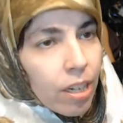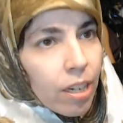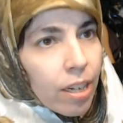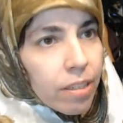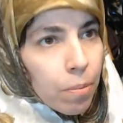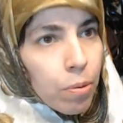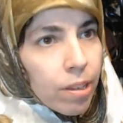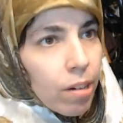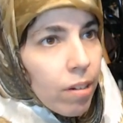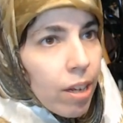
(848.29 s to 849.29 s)
at some point
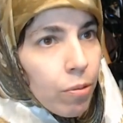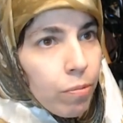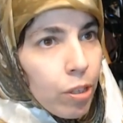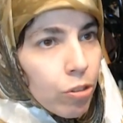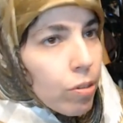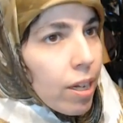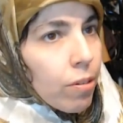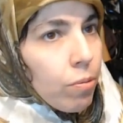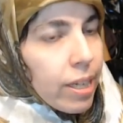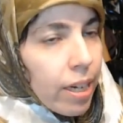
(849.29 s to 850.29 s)
they're like,
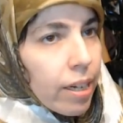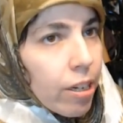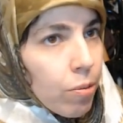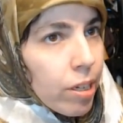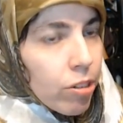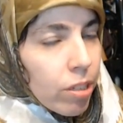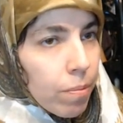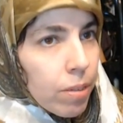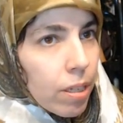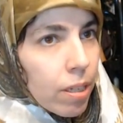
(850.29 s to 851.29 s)
we can't get away or
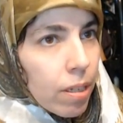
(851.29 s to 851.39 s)
something?